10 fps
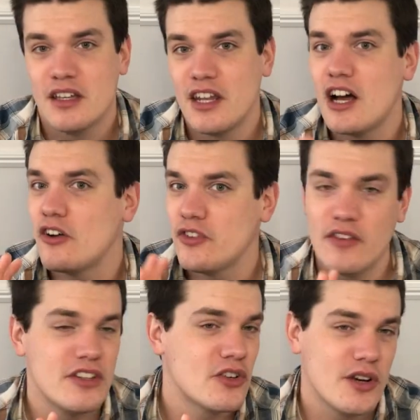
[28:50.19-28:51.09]
Now, if you
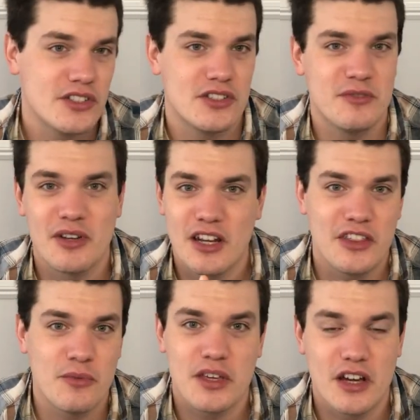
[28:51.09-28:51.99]
have any questions about
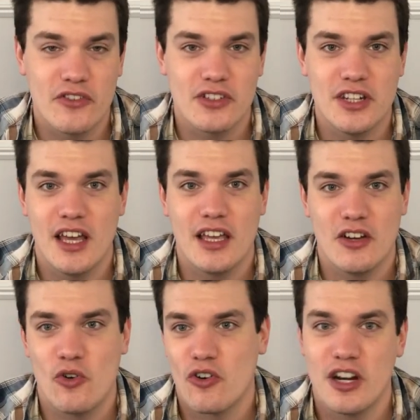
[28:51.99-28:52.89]
anything we covered today
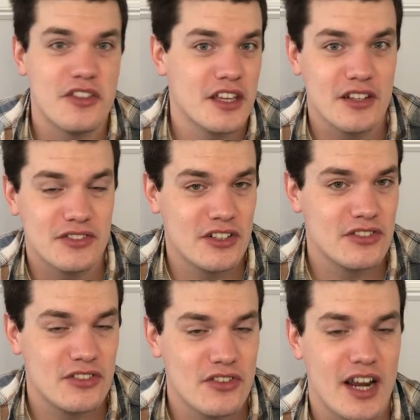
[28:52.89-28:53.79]
or anything else
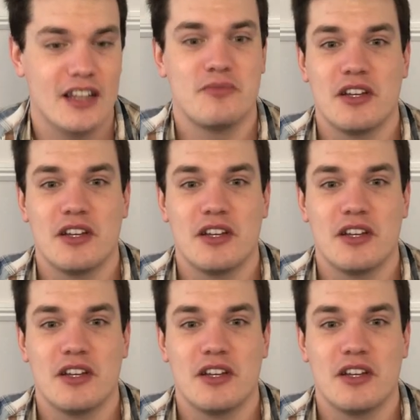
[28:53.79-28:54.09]
Dungeons & Dragons,